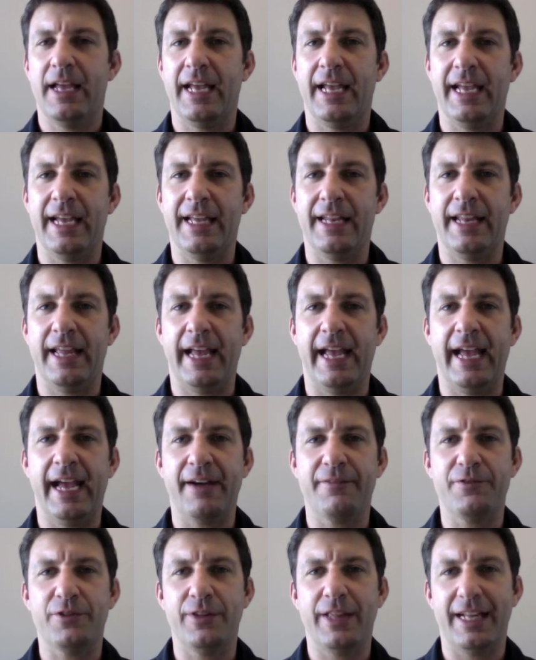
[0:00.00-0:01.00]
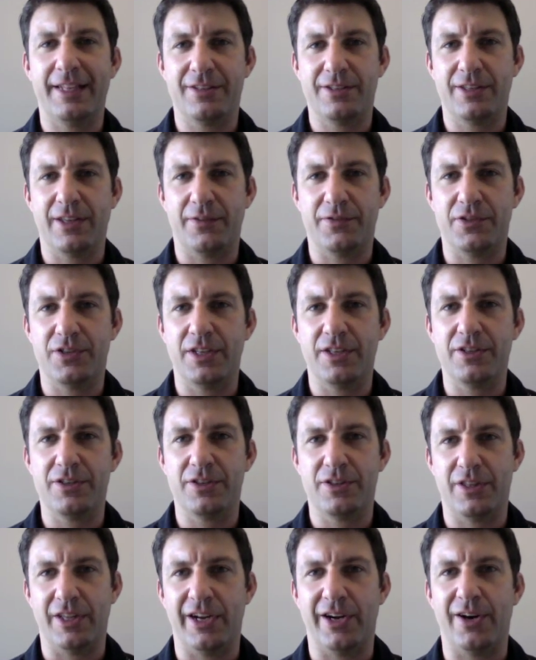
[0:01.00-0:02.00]
And after that stuff
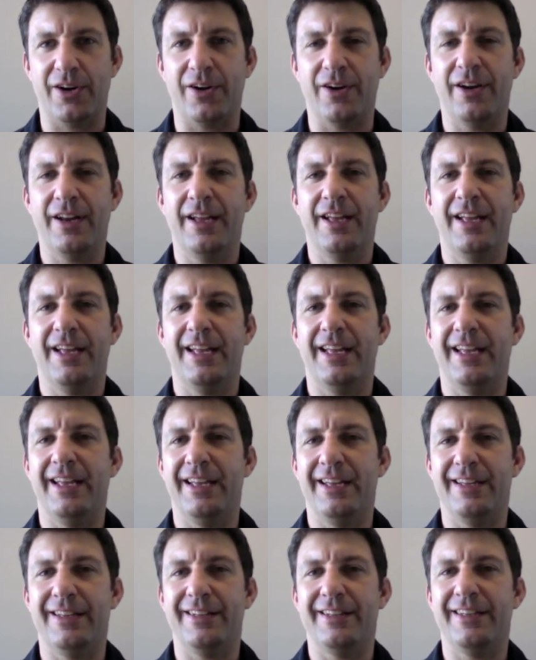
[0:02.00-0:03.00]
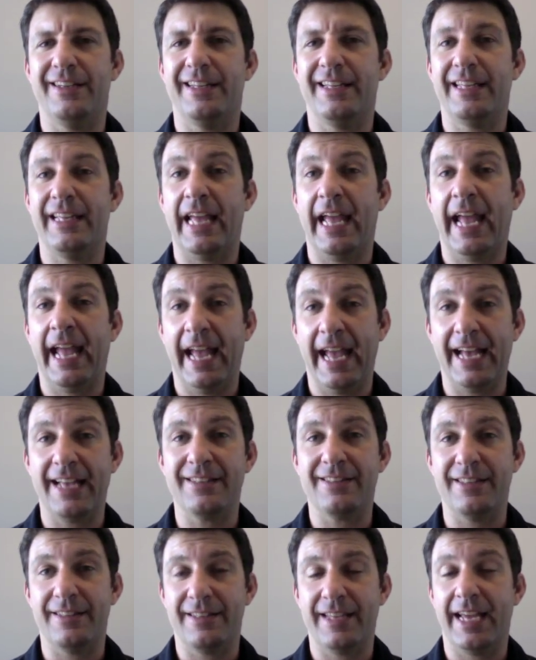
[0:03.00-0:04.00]
sits there, it
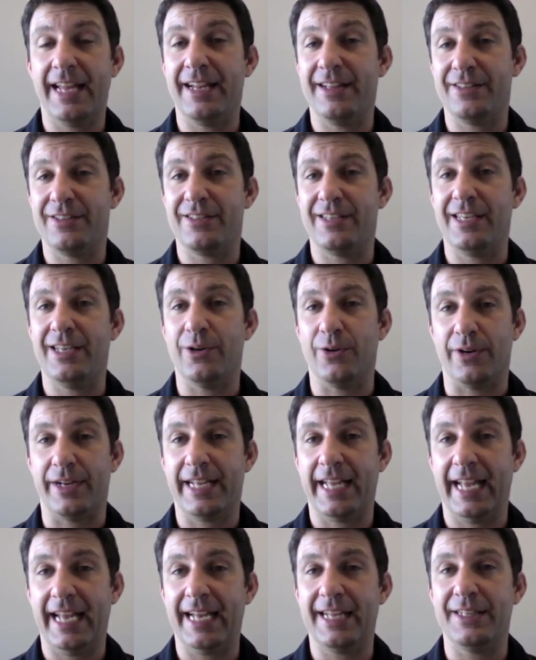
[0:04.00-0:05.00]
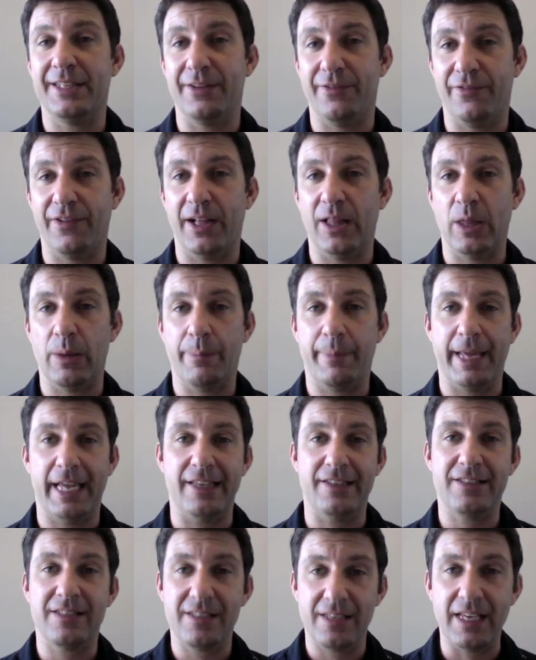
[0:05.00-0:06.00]
has the tendency or can develop a
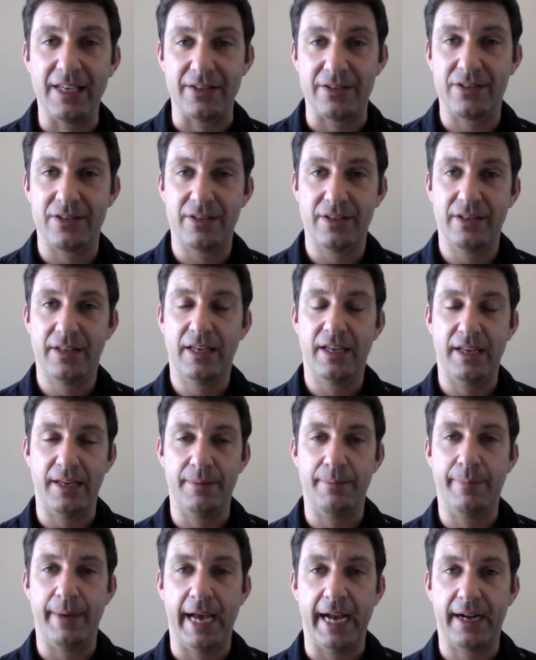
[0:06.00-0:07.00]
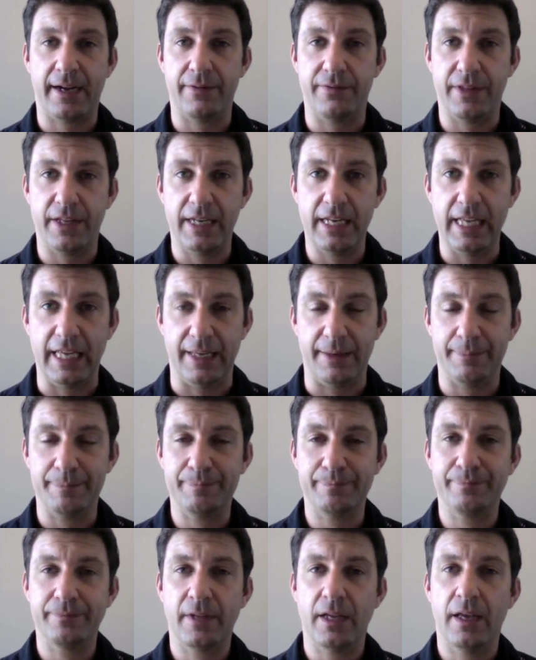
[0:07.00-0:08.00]
cyst in back of the knee.
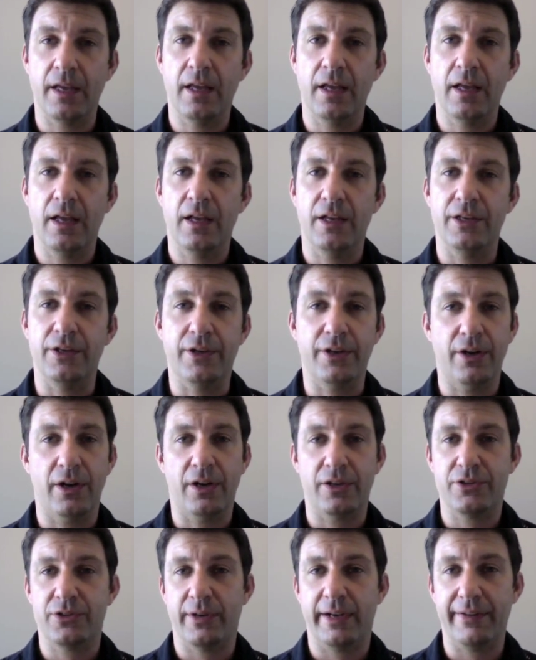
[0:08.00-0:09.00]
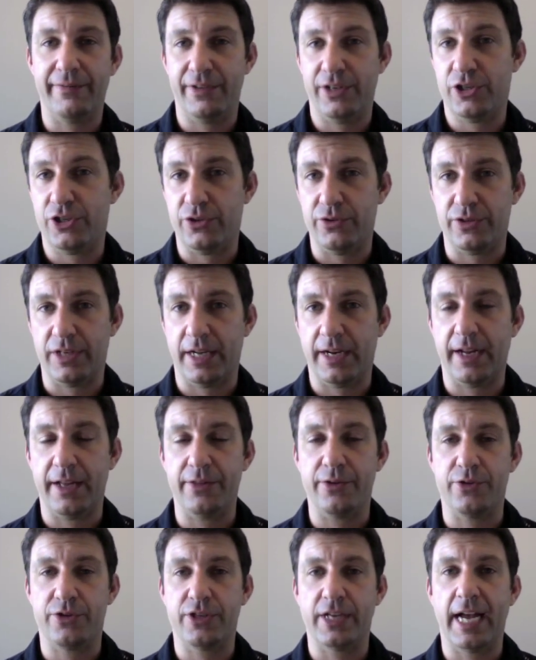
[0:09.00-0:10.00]
You can also have issues on
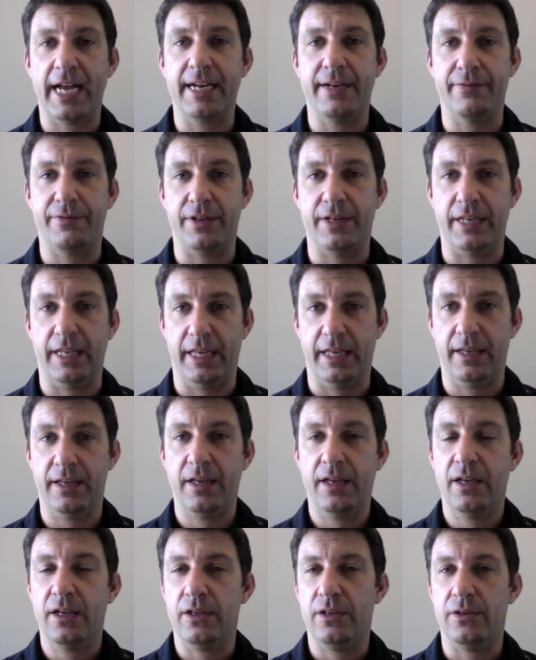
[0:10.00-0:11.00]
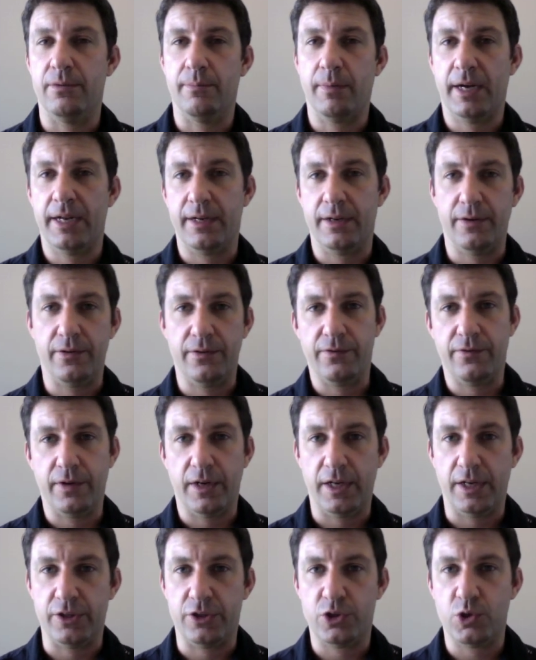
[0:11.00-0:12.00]
either side of the knee. You might have
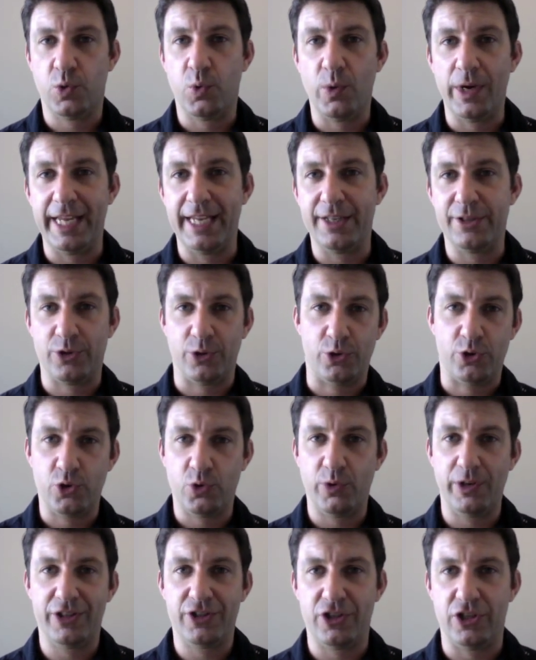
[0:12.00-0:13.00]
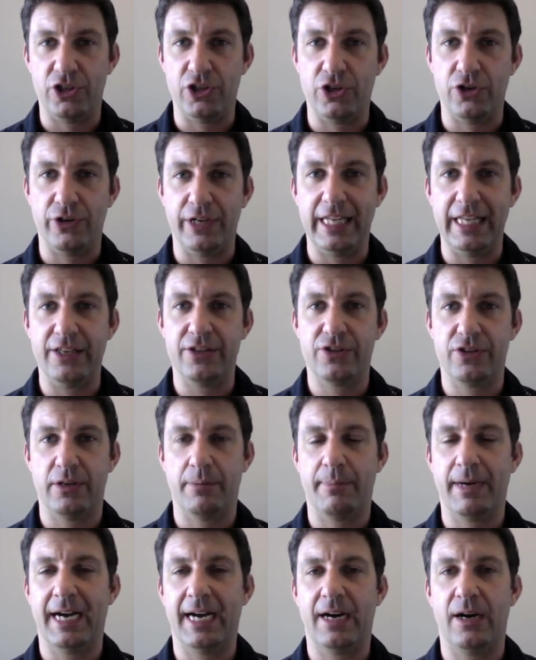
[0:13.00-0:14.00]
uh, tweaked or twisted your knee
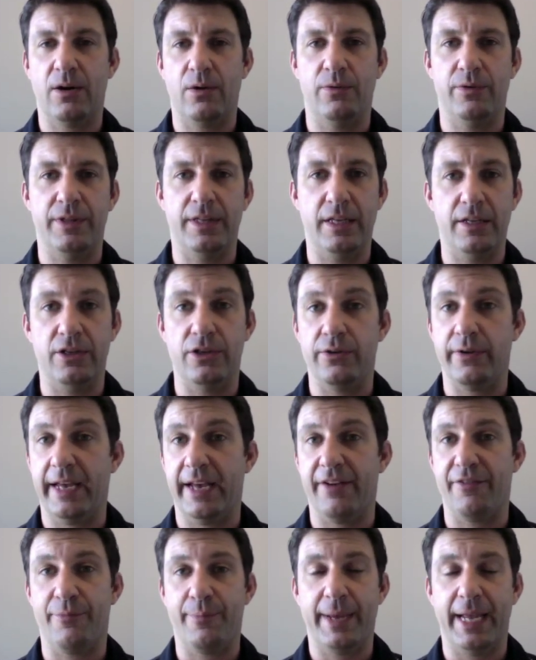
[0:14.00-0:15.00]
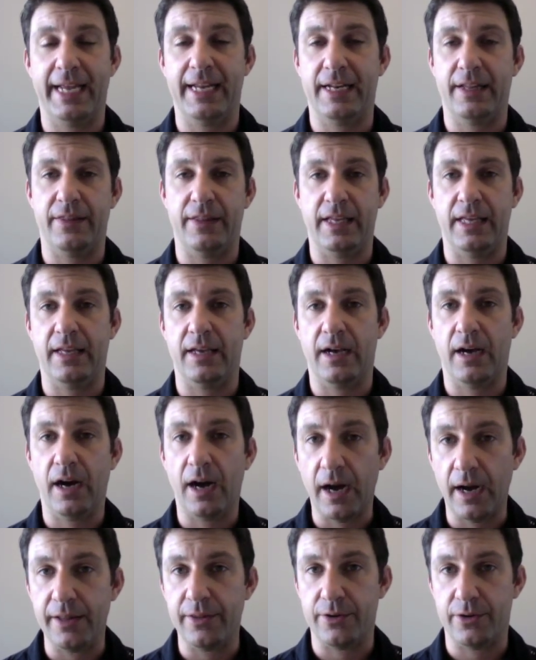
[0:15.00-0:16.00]
somehow, and then you have pain on the
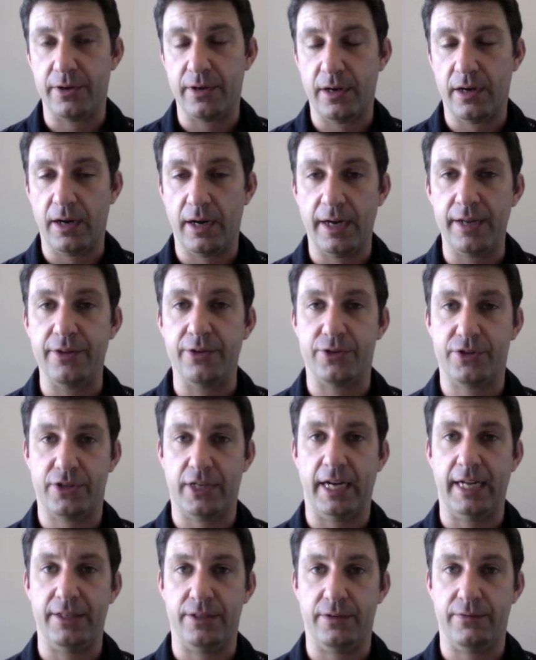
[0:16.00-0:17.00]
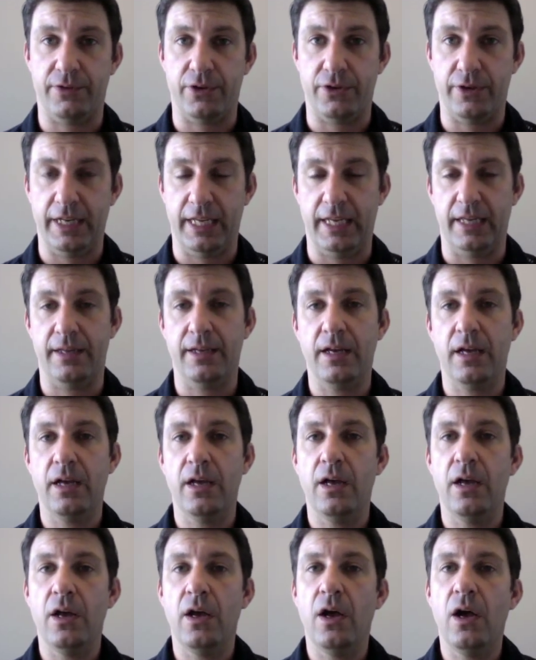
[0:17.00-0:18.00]
either, either sides of your knee.
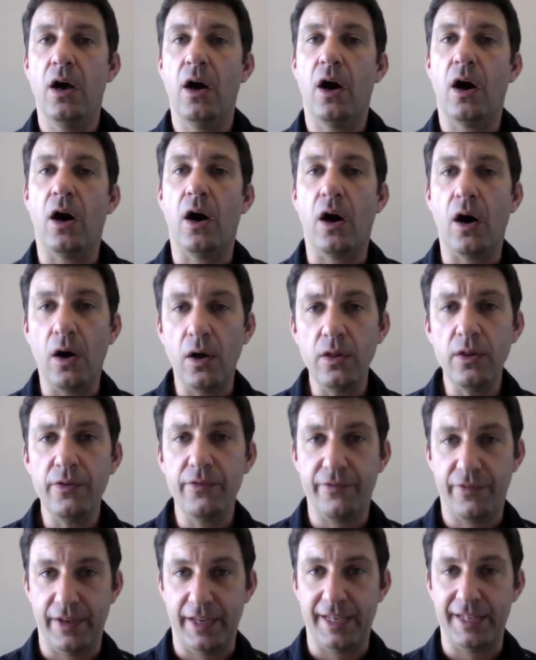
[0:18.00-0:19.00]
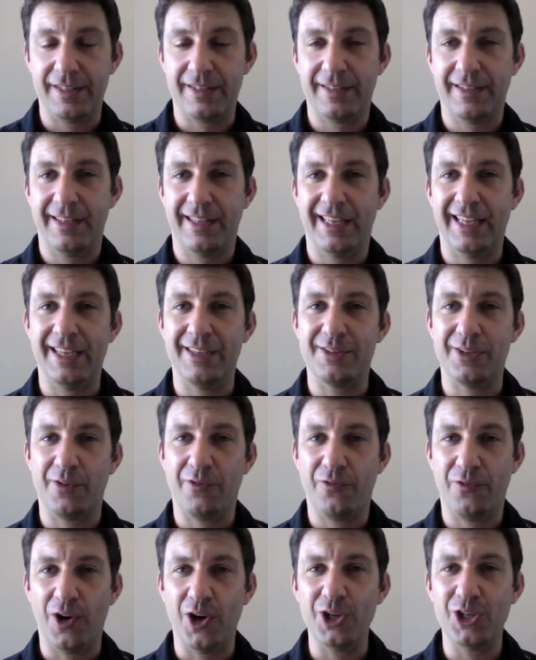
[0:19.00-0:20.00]
All of it is a
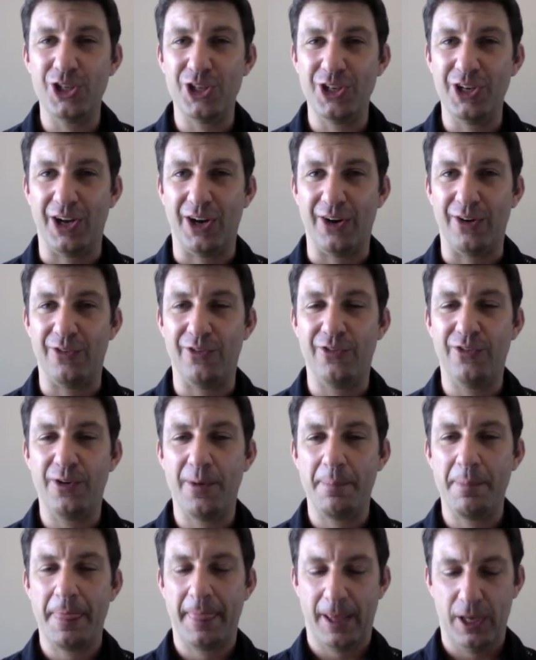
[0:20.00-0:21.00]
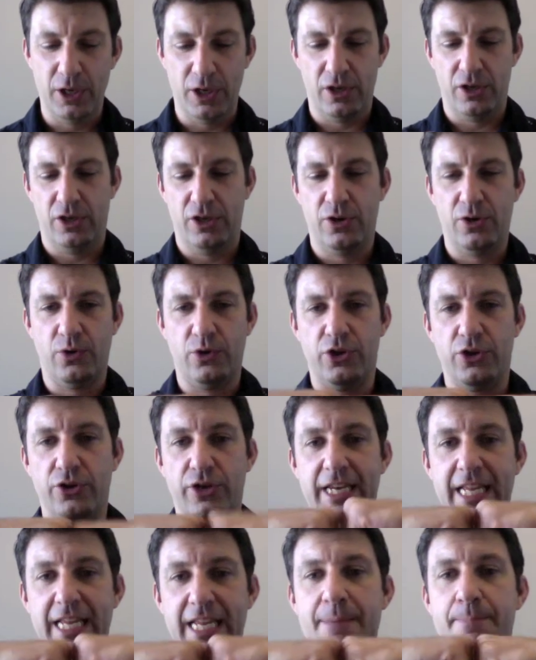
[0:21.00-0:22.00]
function of, you, you know, your
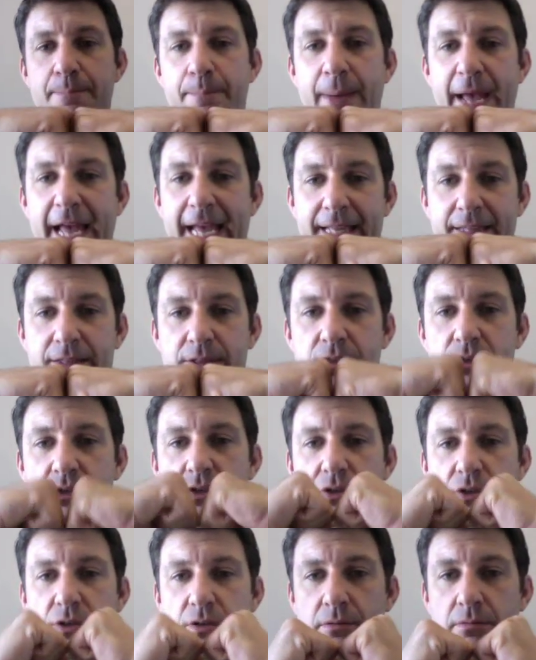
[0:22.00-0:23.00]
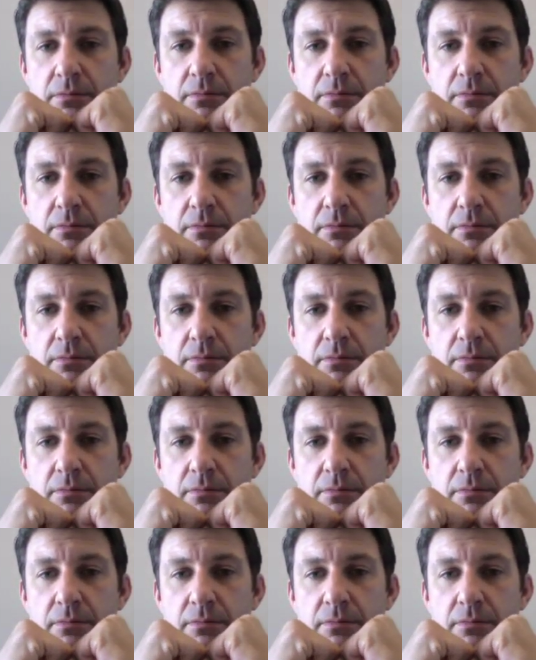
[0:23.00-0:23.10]
knee bends